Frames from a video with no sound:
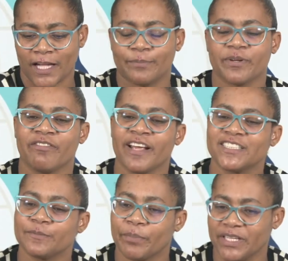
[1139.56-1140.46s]

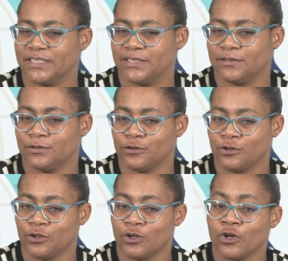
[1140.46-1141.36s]
prevents peace.
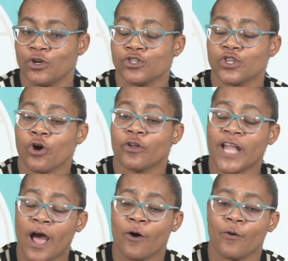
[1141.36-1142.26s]
So
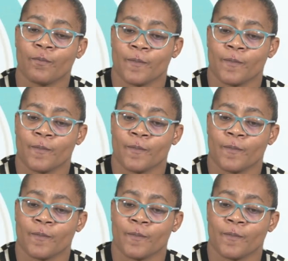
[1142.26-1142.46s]
now,